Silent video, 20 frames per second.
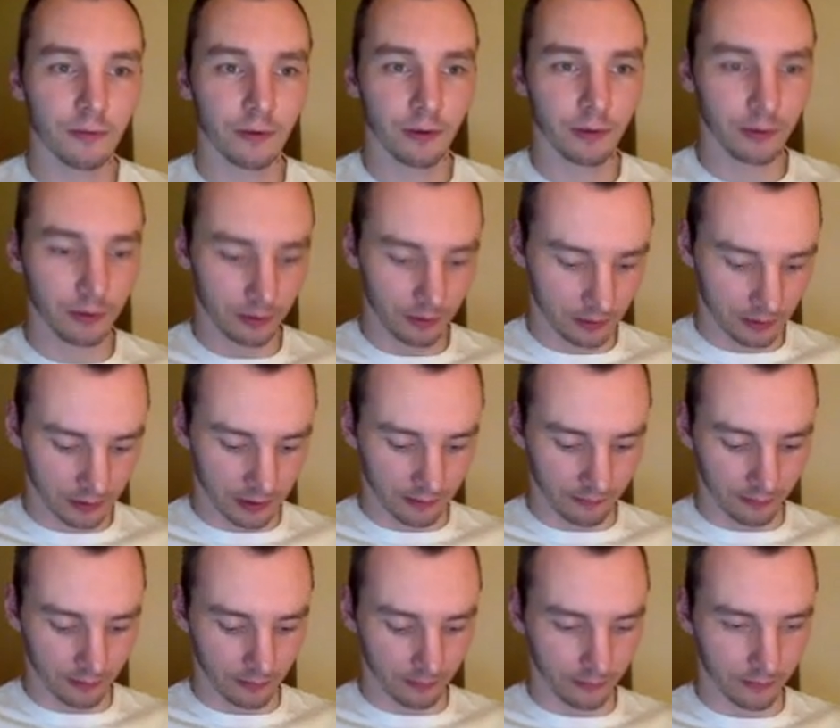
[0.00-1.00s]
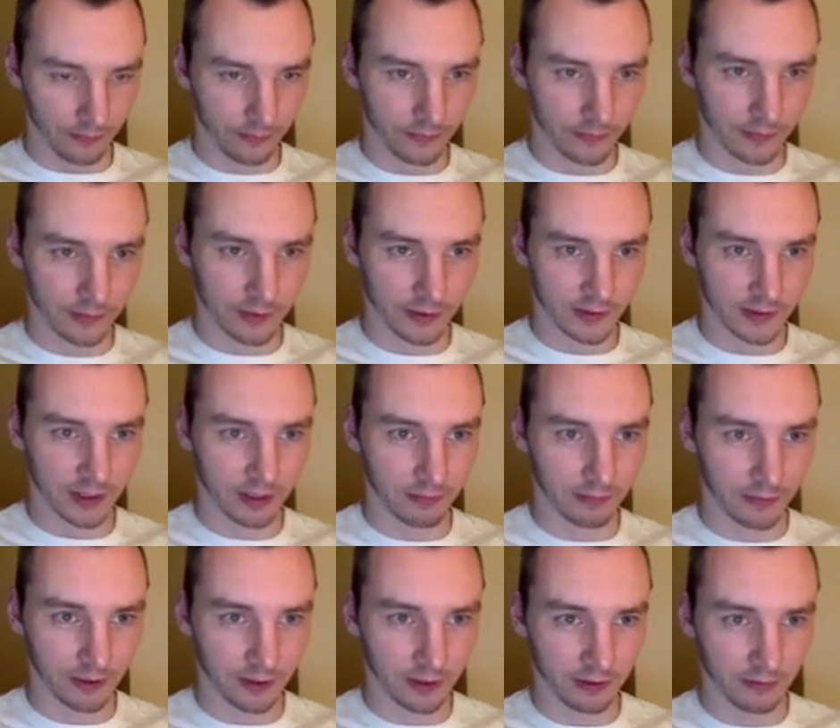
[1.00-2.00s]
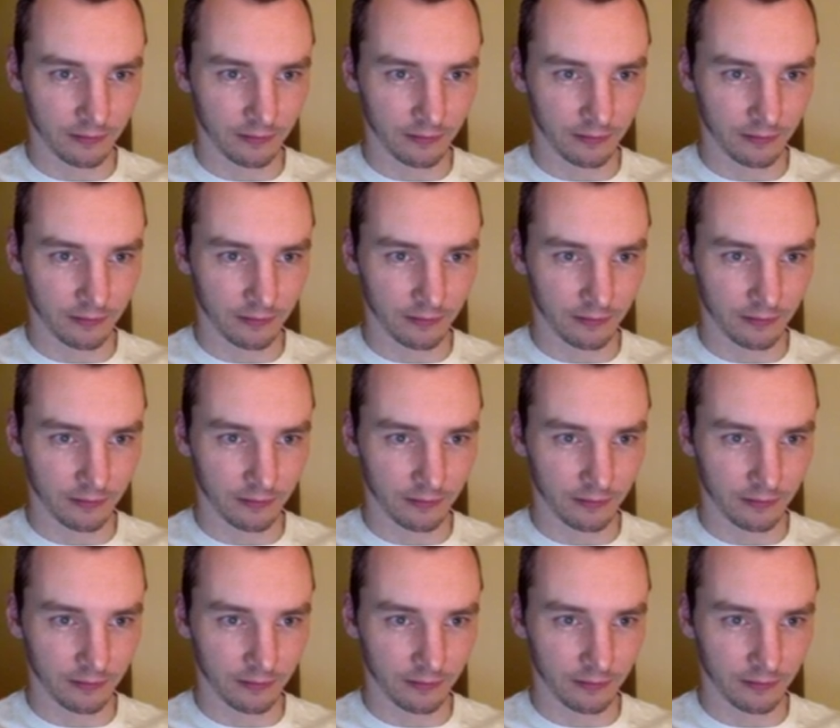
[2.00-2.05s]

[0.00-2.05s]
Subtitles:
we will give them the same kind